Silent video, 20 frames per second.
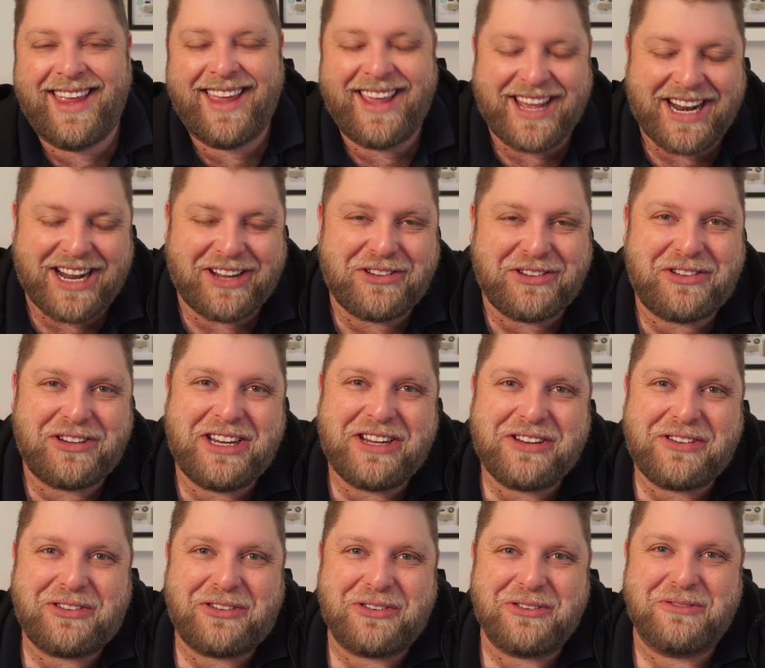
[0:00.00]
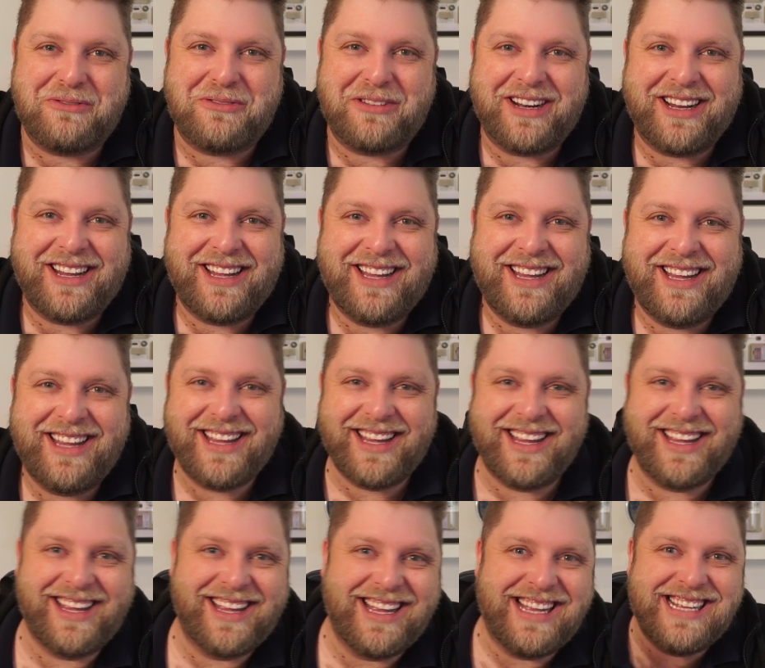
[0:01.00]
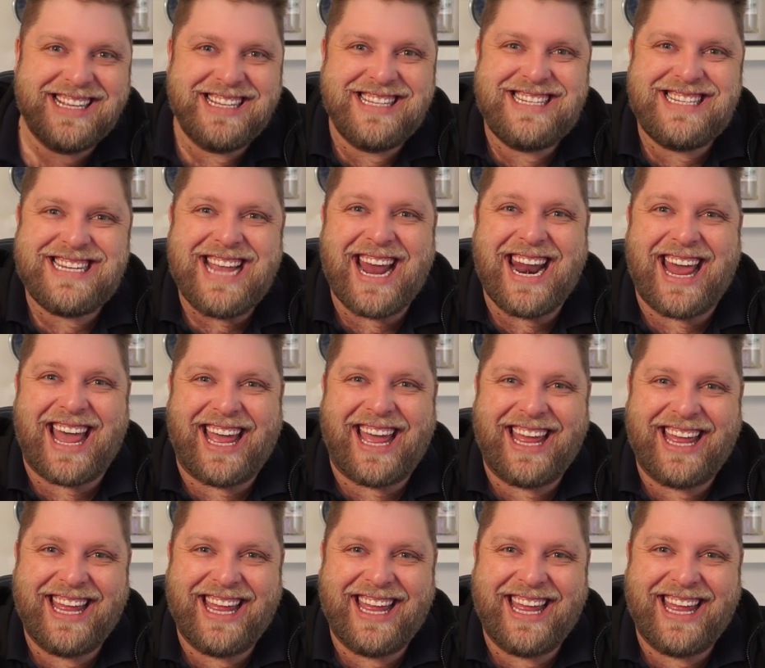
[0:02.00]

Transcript: And I'll see you soon. Ta-da!